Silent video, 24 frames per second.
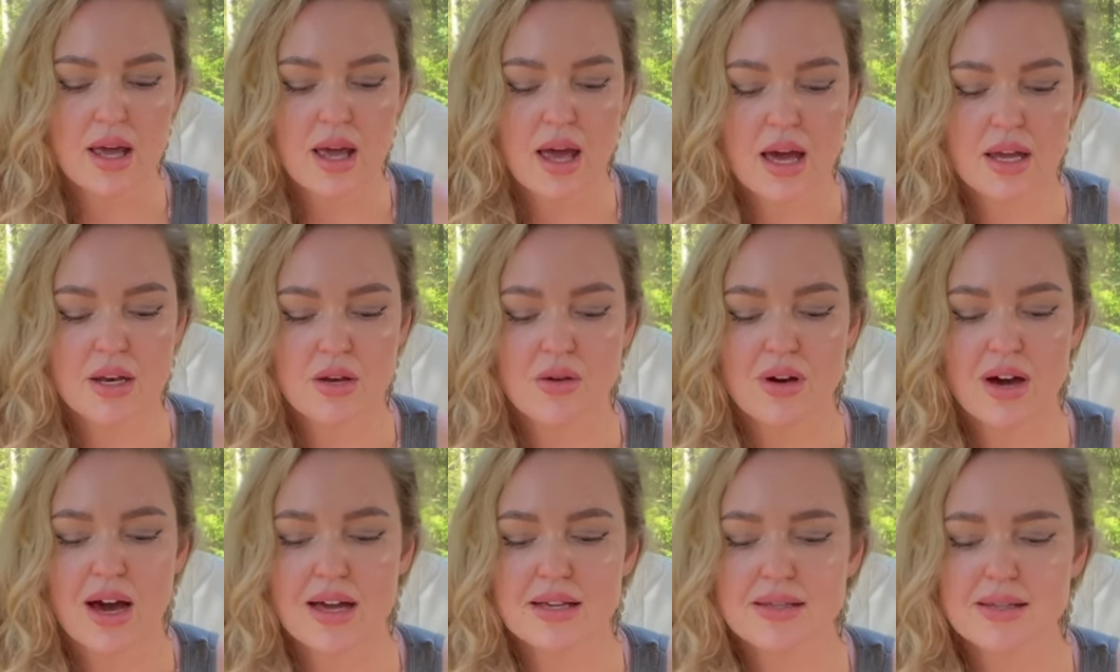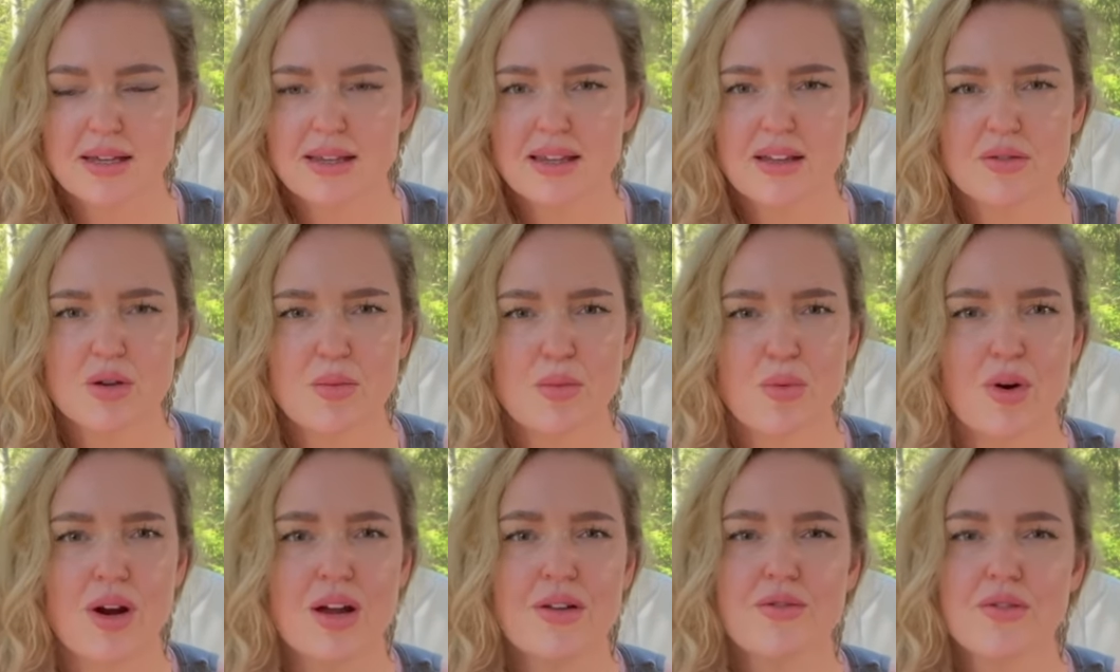And you guys, I love to
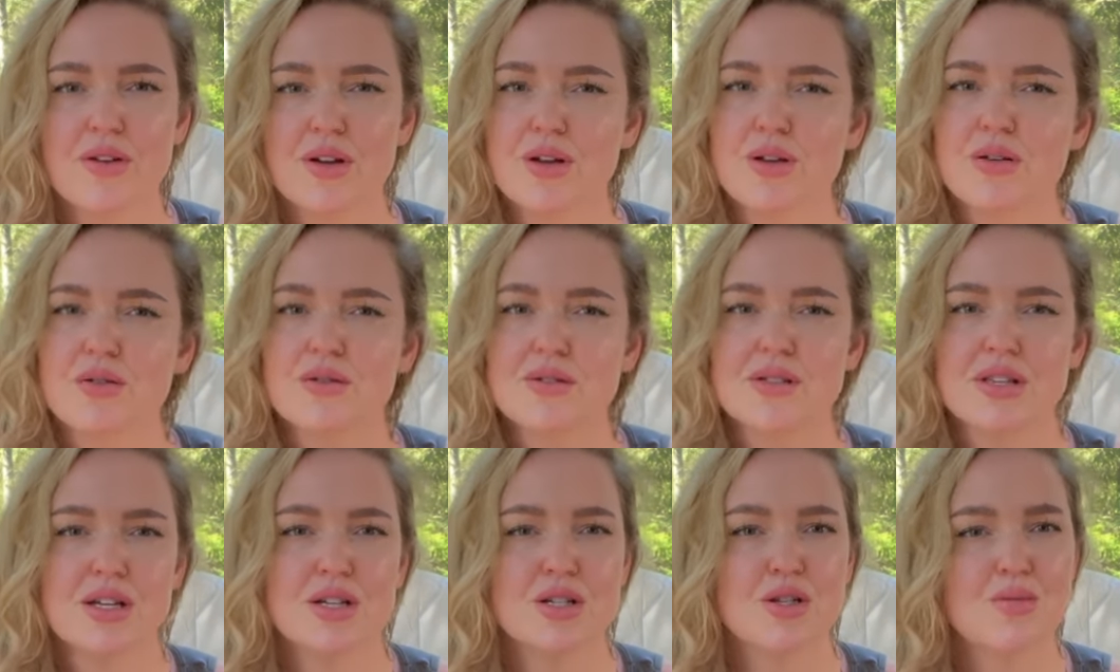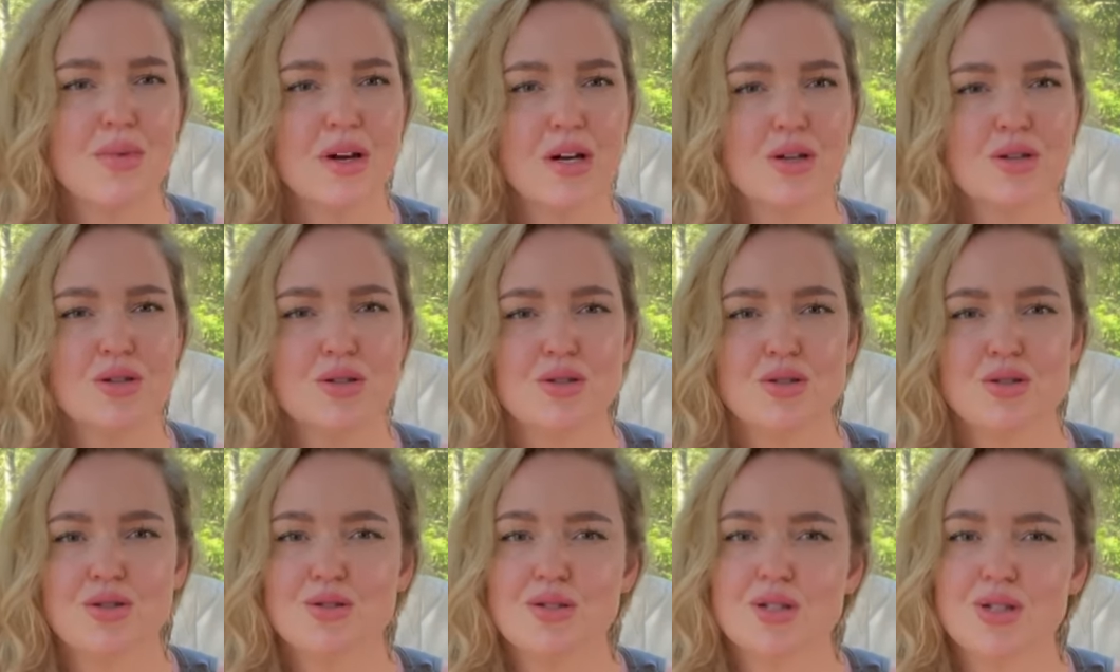pray for you, send you my good
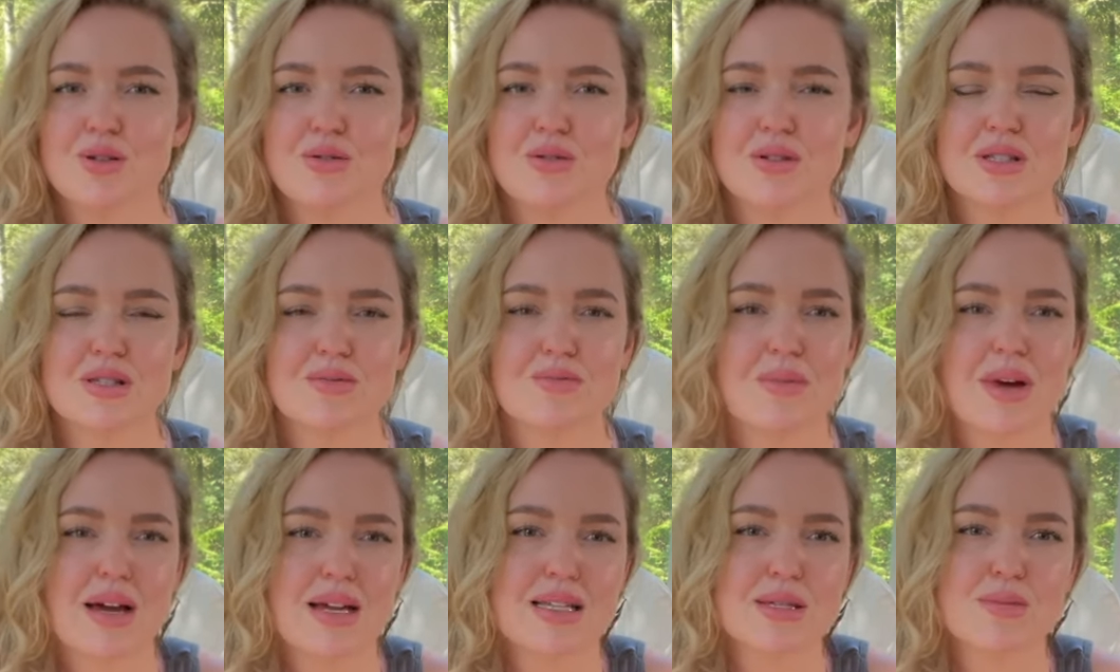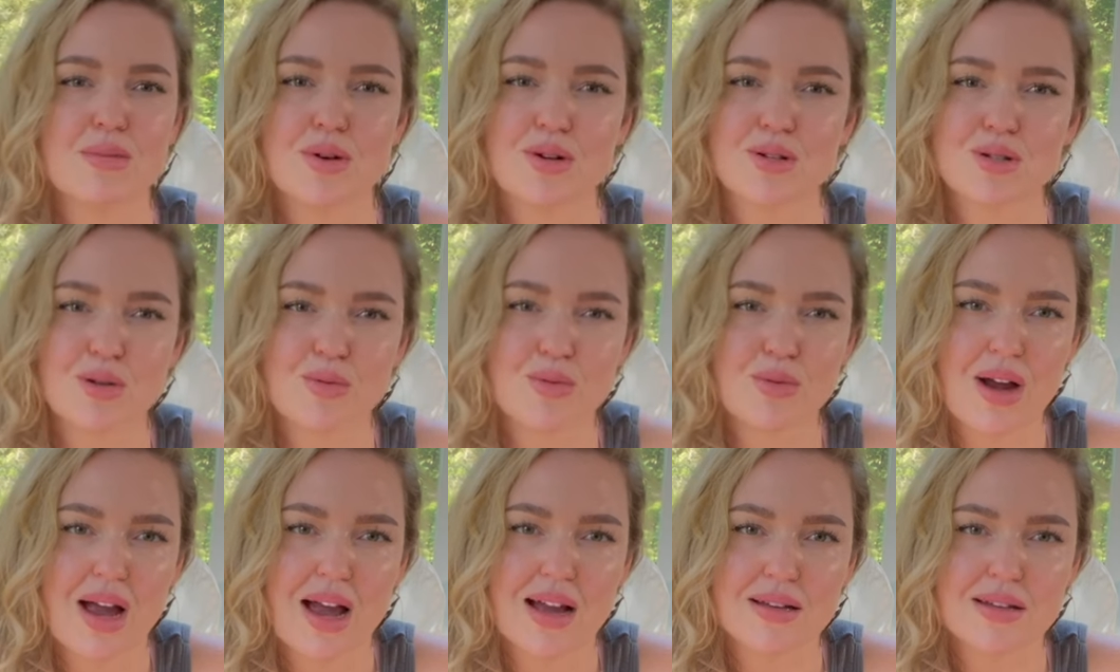juju. It's my spiritual
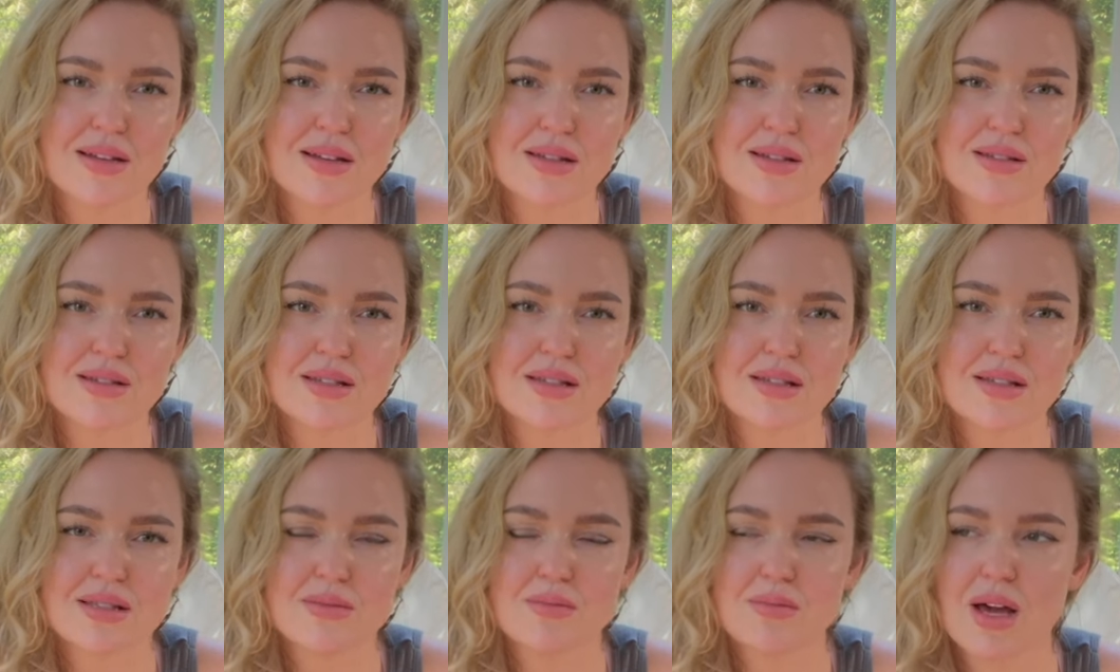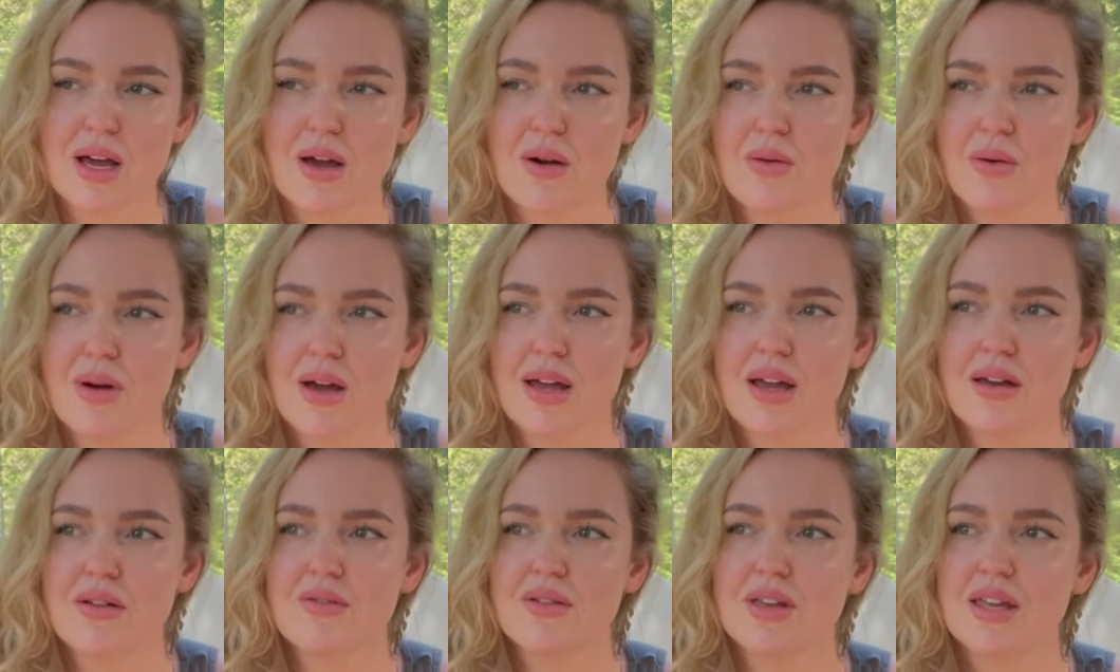practice. It's my
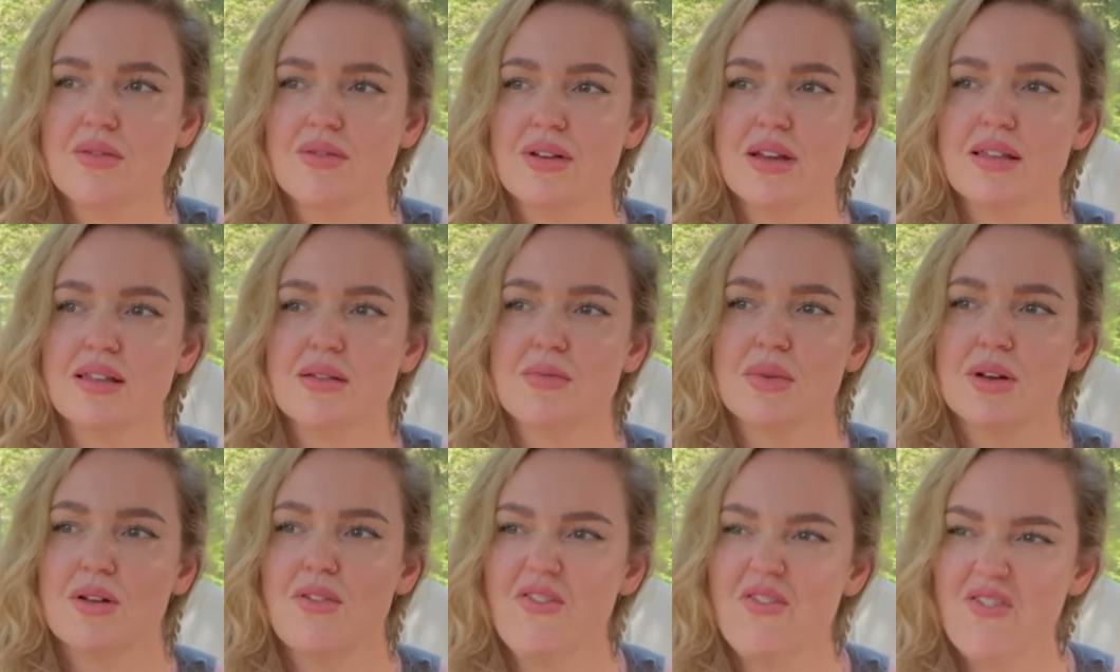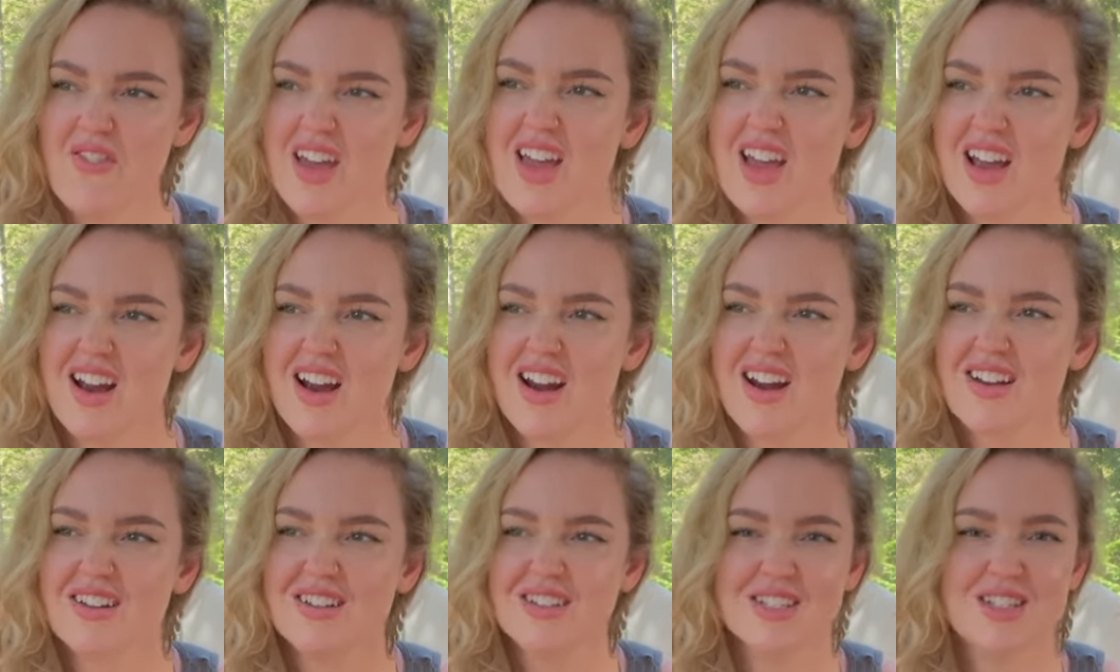way of giving the middle
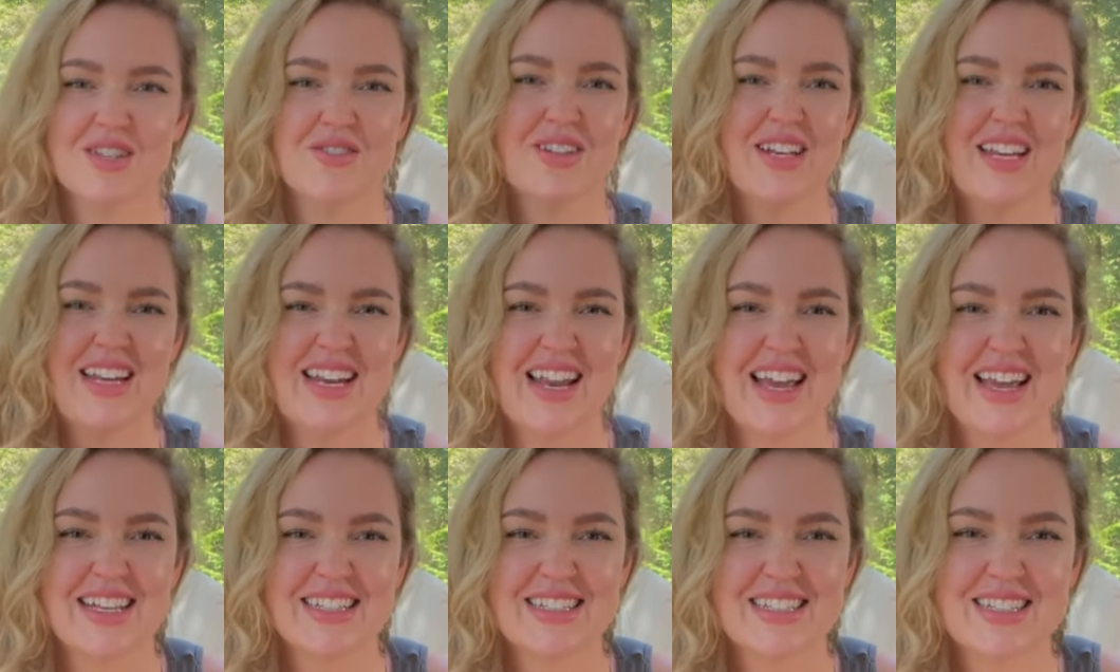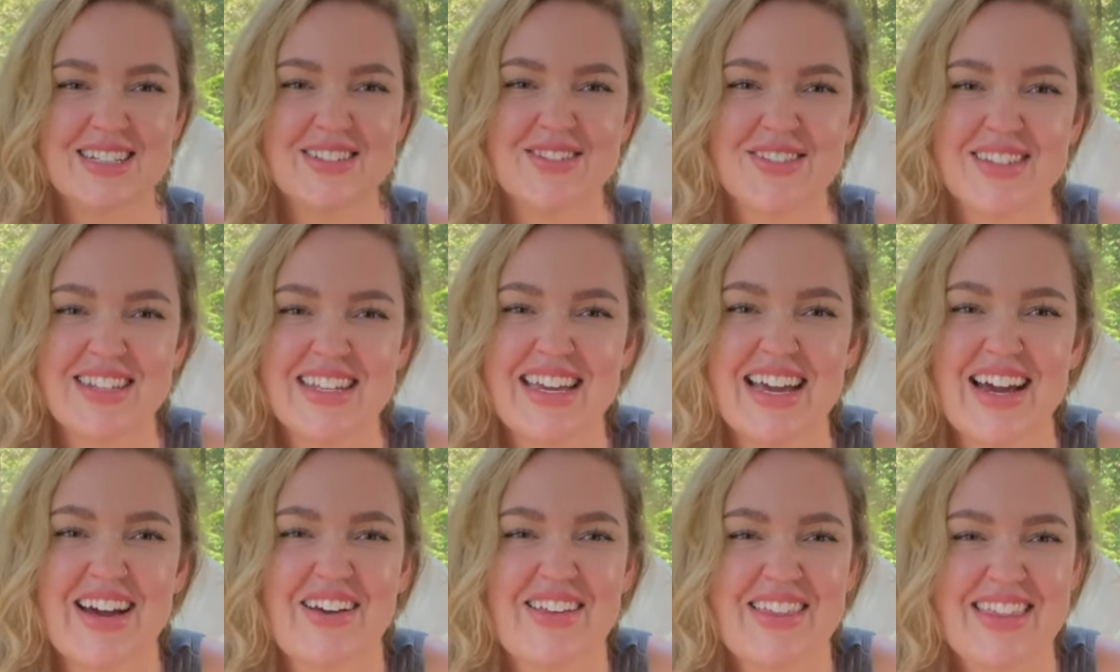finger to any negativity
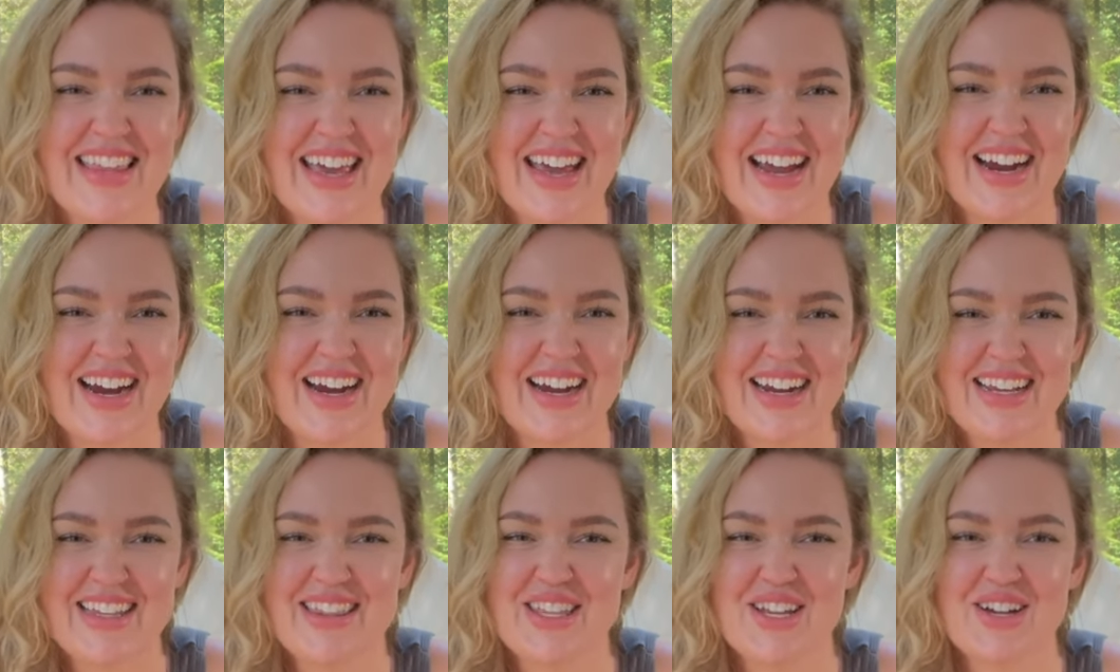out there.